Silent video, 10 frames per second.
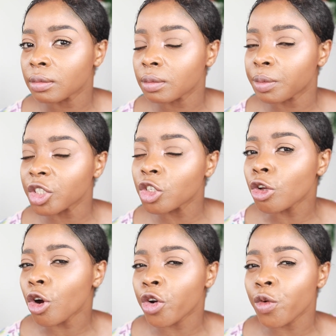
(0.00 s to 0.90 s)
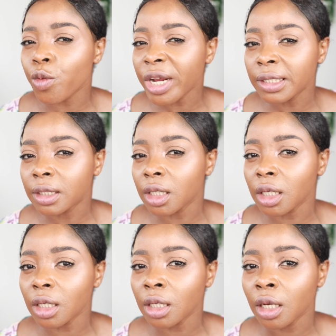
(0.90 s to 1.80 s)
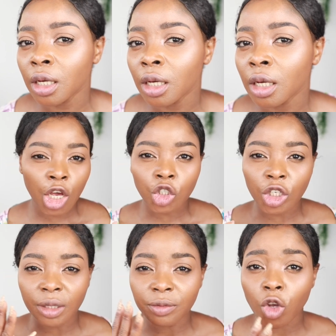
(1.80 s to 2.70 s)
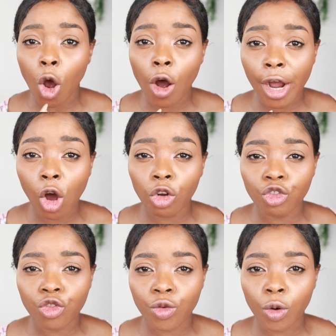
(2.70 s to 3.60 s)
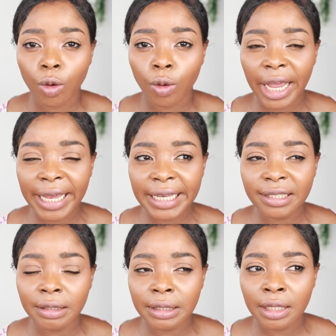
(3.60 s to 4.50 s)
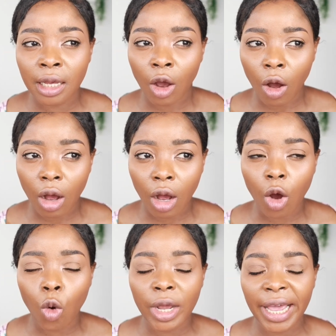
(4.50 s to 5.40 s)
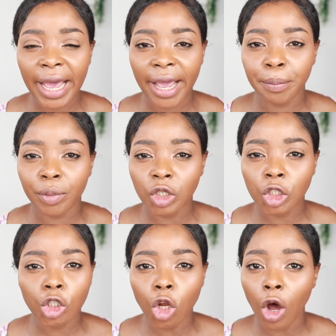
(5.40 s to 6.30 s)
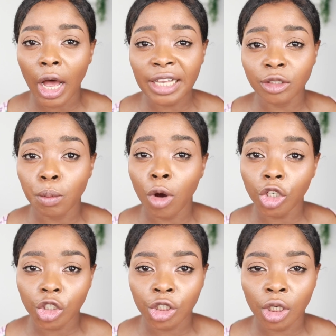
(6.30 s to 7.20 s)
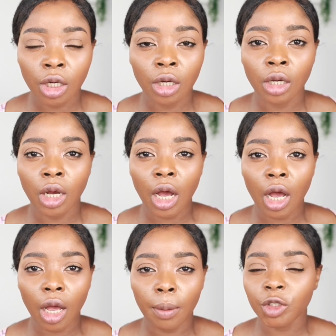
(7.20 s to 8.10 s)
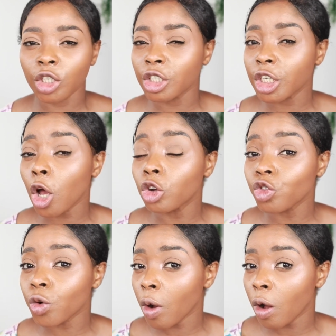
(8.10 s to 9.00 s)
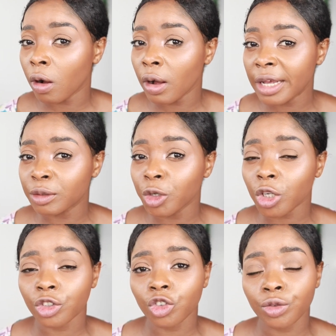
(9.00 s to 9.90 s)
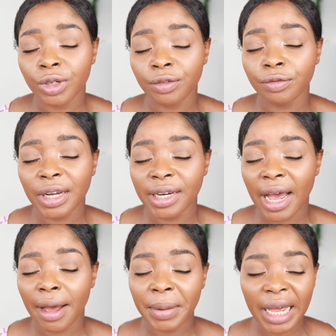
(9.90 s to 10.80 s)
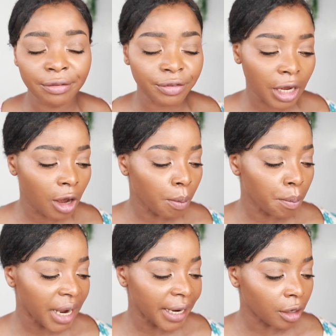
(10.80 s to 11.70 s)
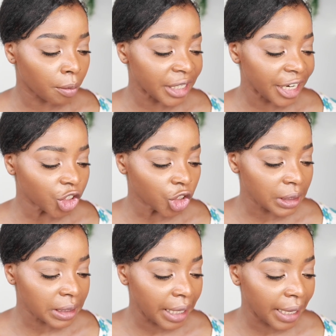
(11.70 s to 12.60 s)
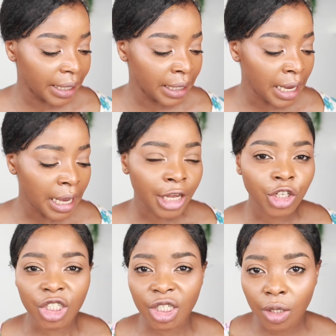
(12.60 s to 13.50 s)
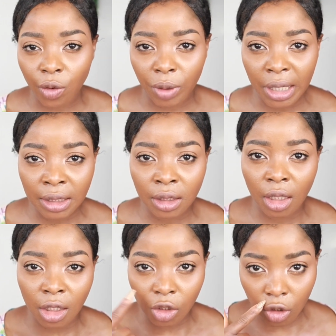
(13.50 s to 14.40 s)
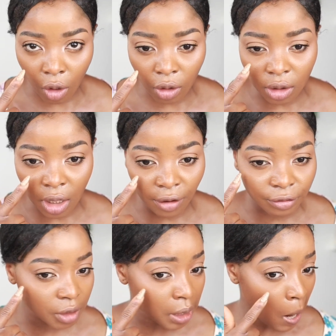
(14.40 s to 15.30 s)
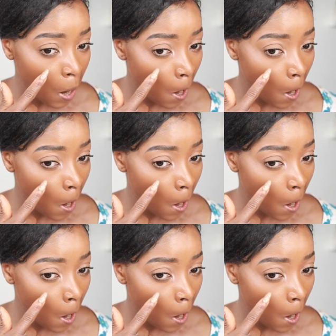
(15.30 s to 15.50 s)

but it's not greasy. So in terms of oil control, it is okay, but not as much. So it doesn't control oil as much, considering the fact that I'm kind of a combination skin. Does it crease? It does after